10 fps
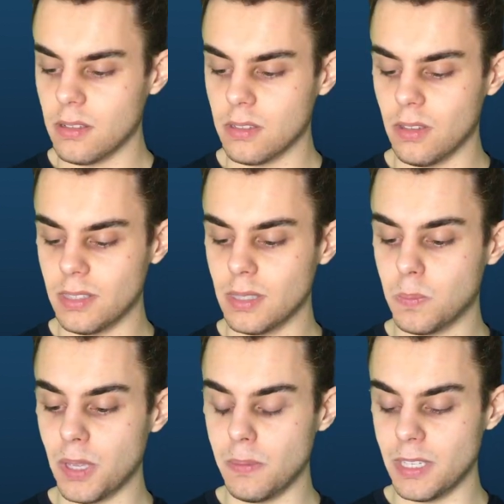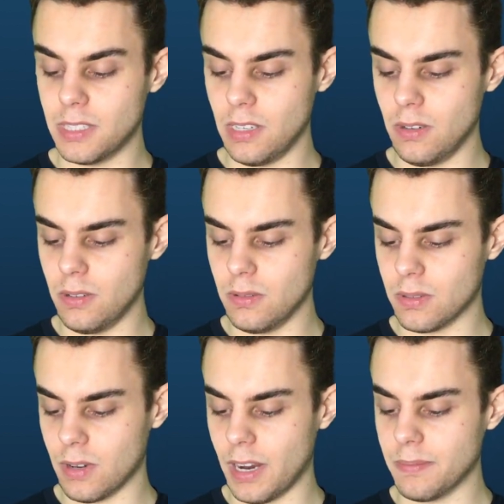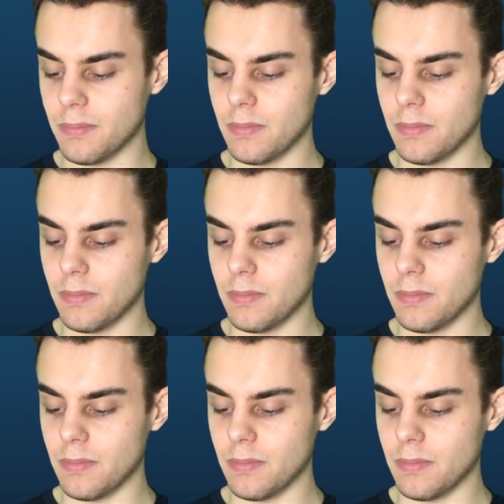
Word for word: So this is BBC News, right?